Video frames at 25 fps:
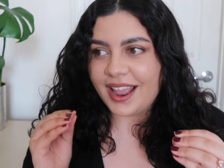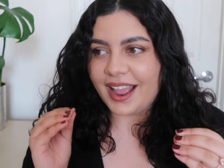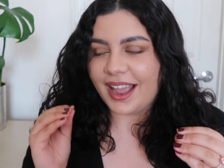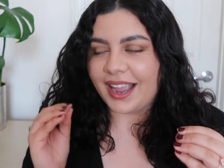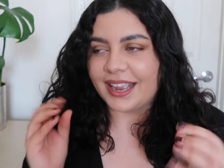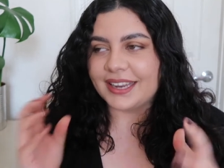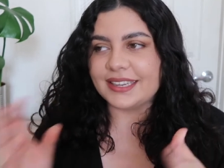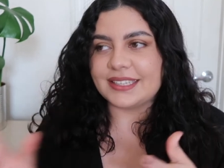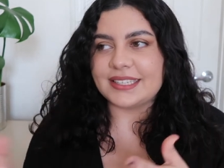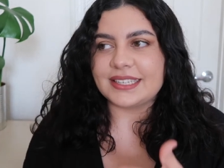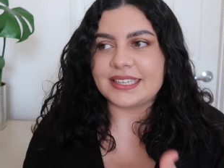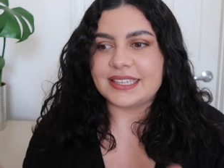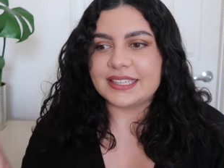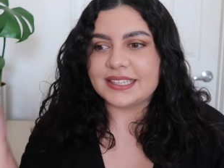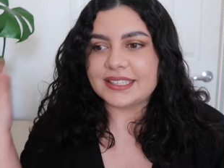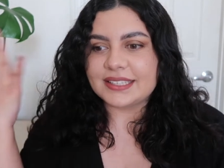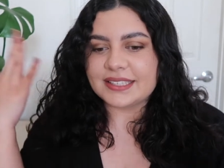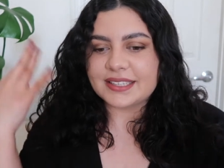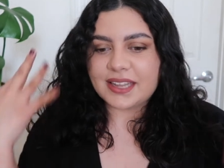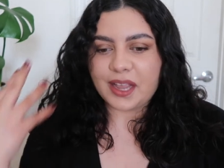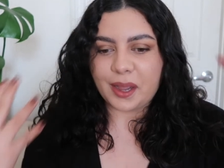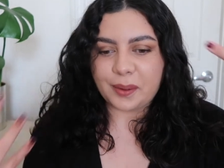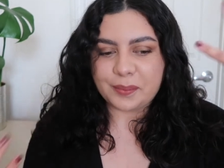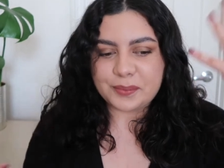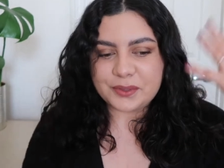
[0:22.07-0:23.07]
ideas
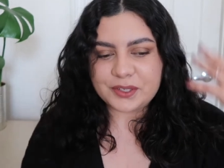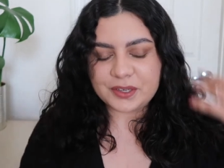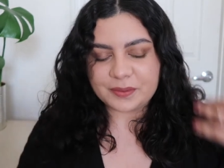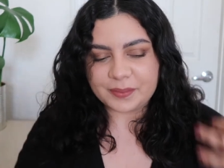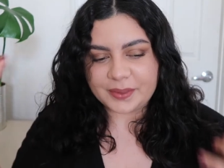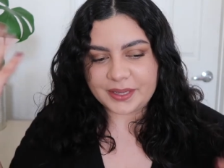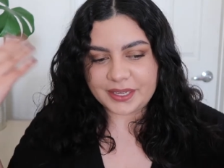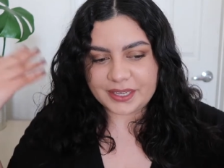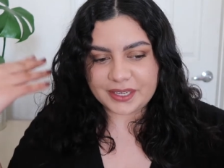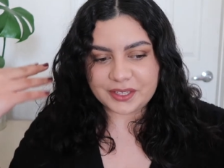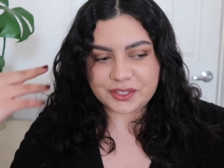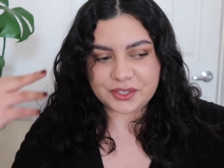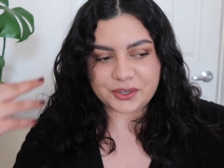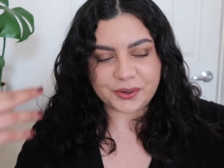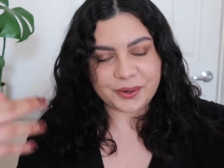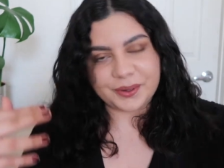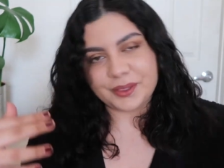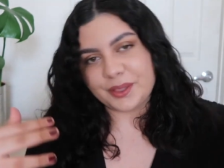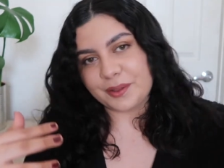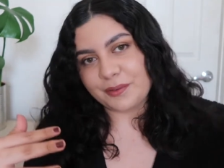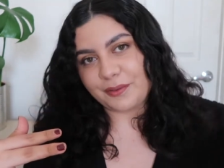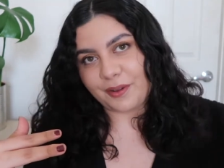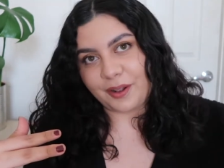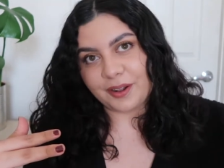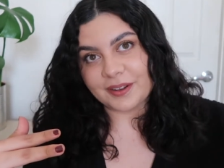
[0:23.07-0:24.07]
come to me during
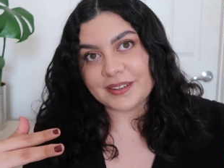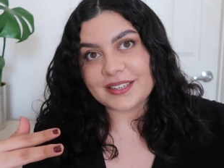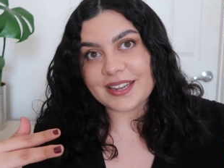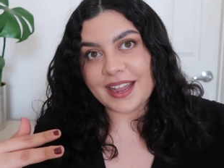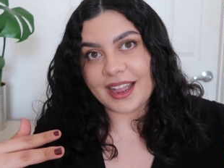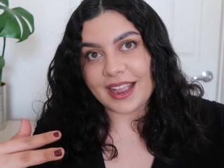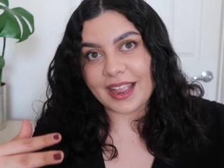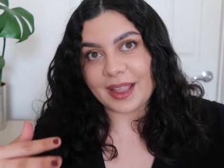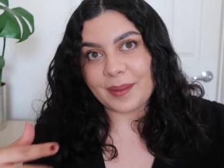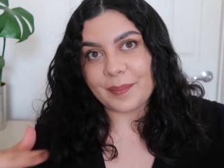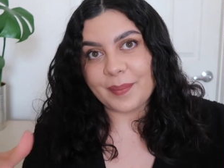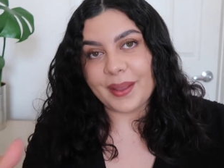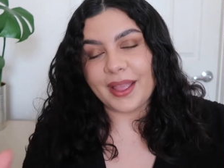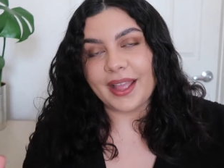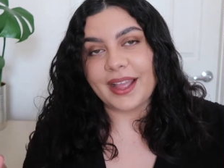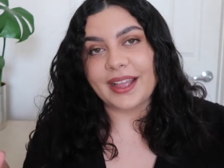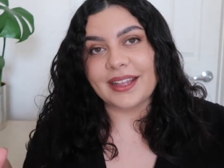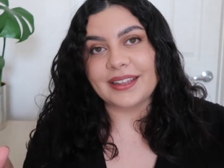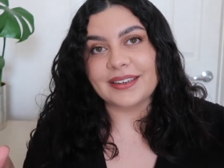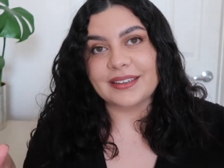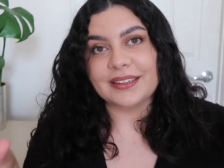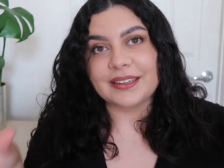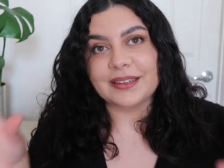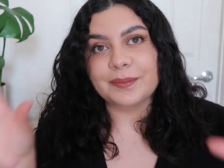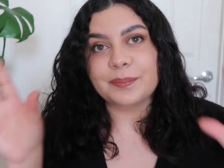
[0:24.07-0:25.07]
the fall time
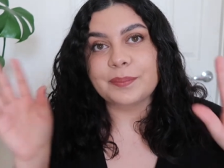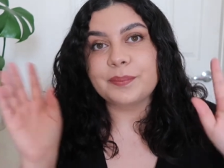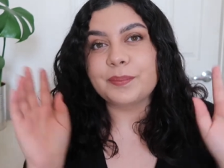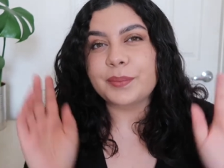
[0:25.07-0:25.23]
and